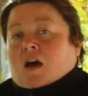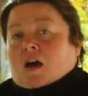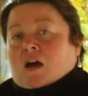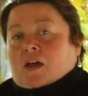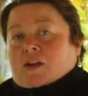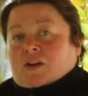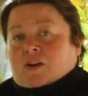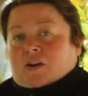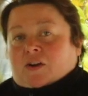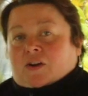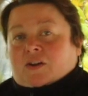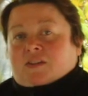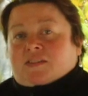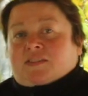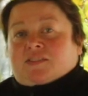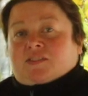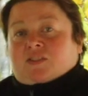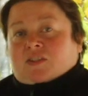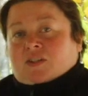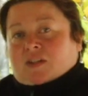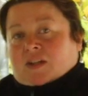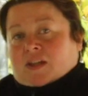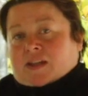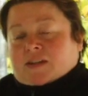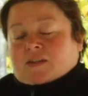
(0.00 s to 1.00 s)
On Earth,
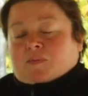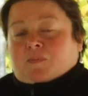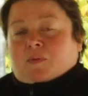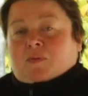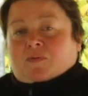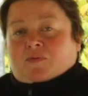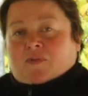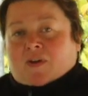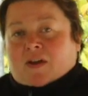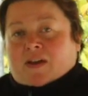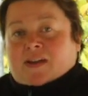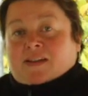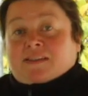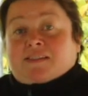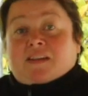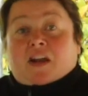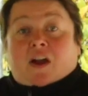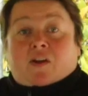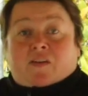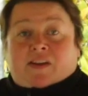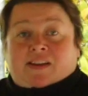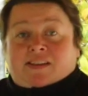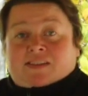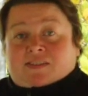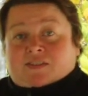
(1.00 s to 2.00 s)
sunlight provides
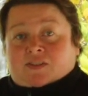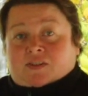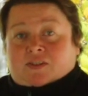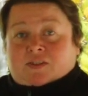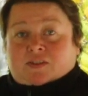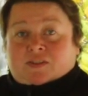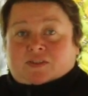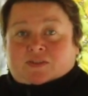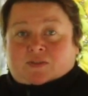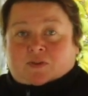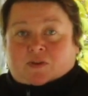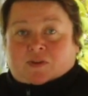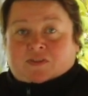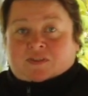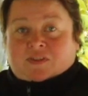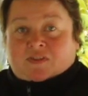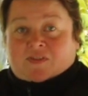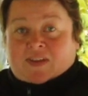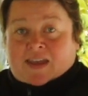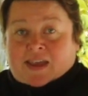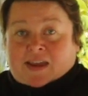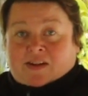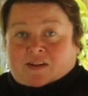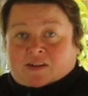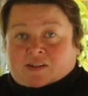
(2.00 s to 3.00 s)
our external source of
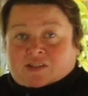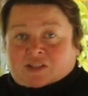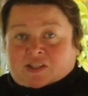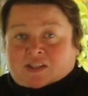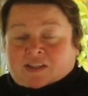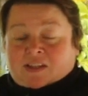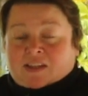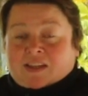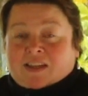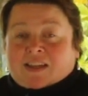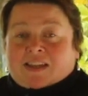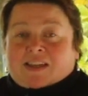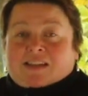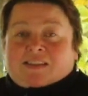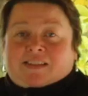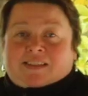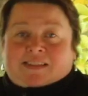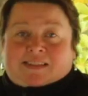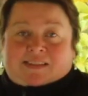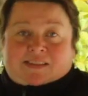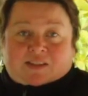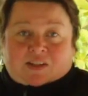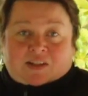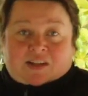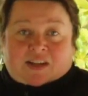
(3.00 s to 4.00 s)
energy.
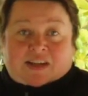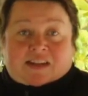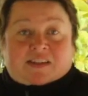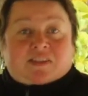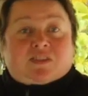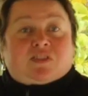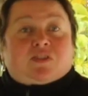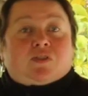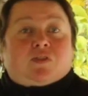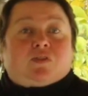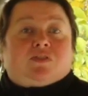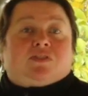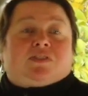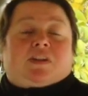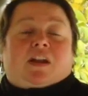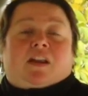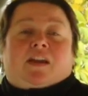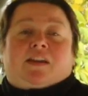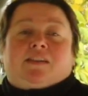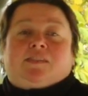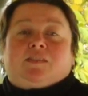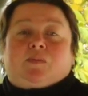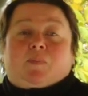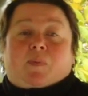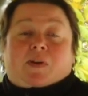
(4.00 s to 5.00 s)
This sunlight is
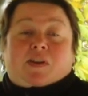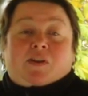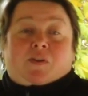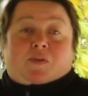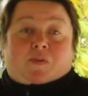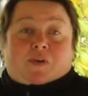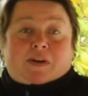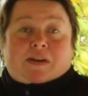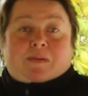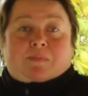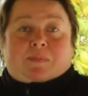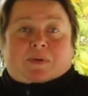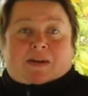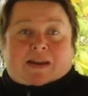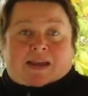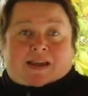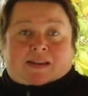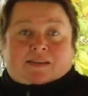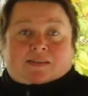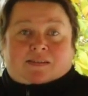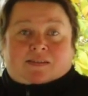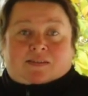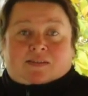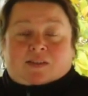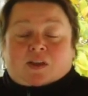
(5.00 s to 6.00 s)
utilised by green
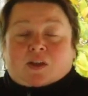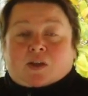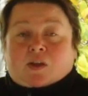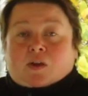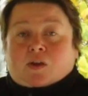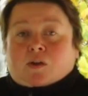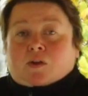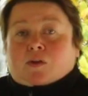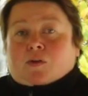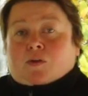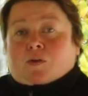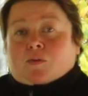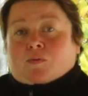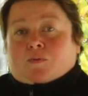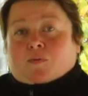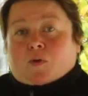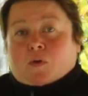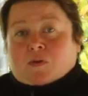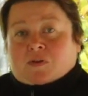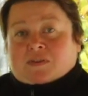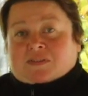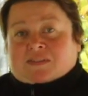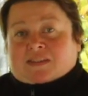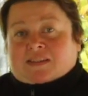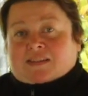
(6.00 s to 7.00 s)
plants who
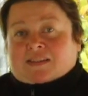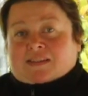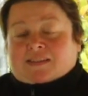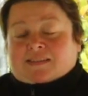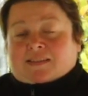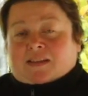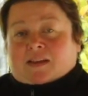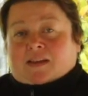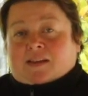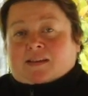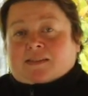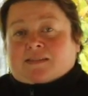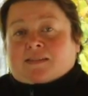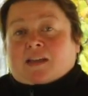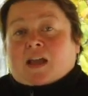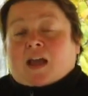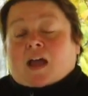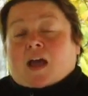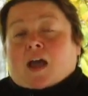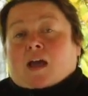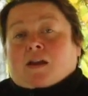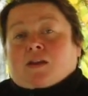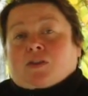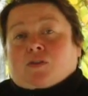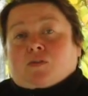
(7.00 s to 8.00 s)
photosynthesize
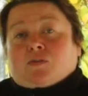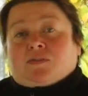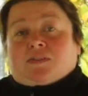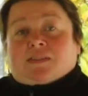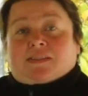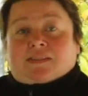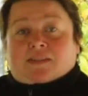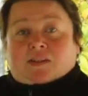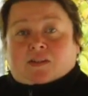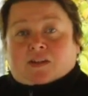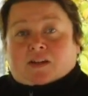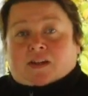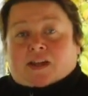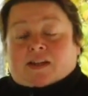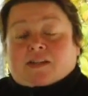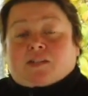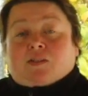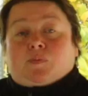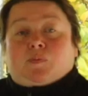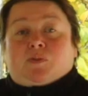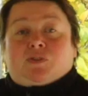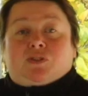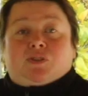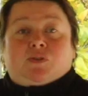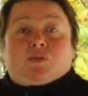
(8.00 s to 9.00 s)
and use the sunlight
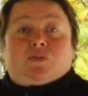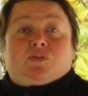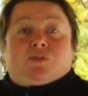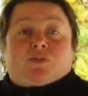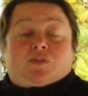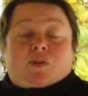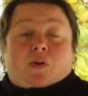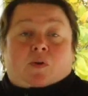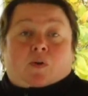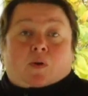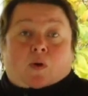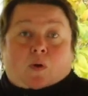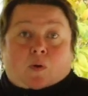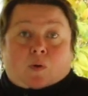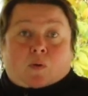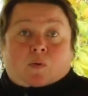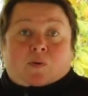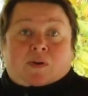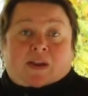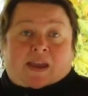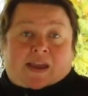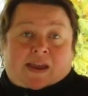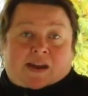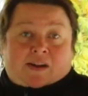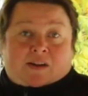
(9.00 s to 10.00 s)
to produce their
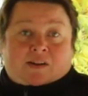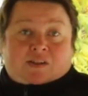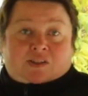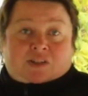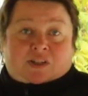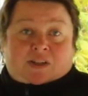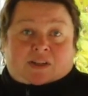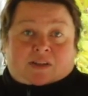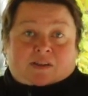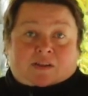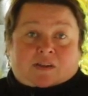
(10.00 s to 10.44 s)
own energy.